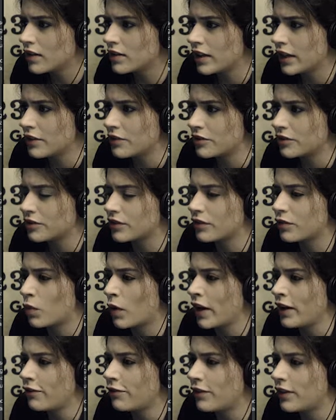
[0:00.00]
Tendrils of
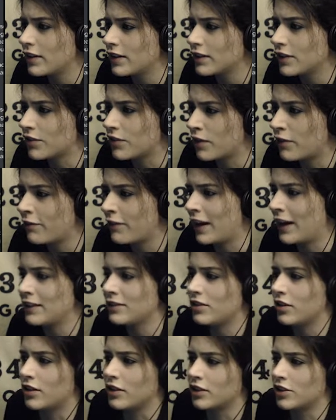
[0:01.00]
white fungus from
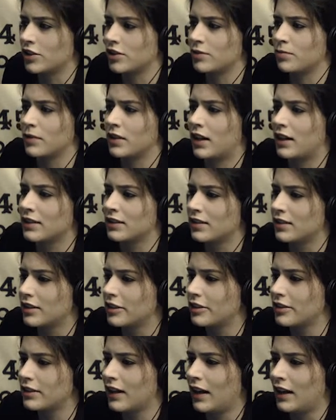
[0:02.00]
vast arches beyond the
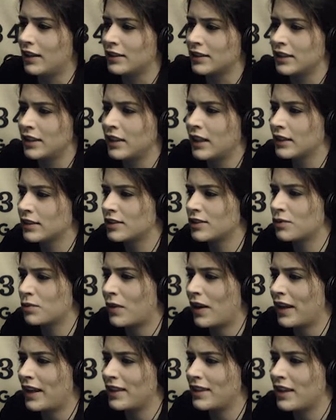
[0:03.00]
little colony that
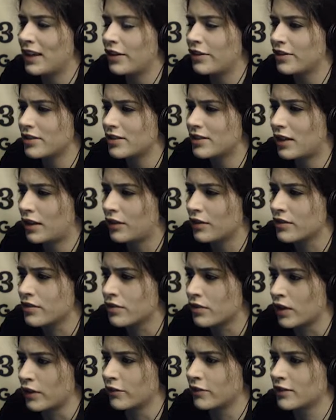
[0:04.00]
sway in the interstellar
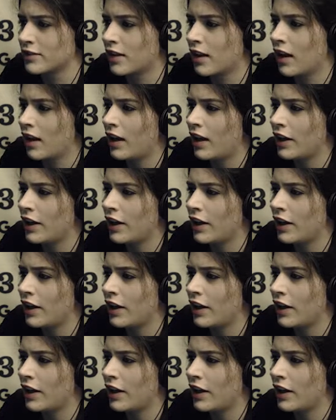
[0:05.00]
drifts.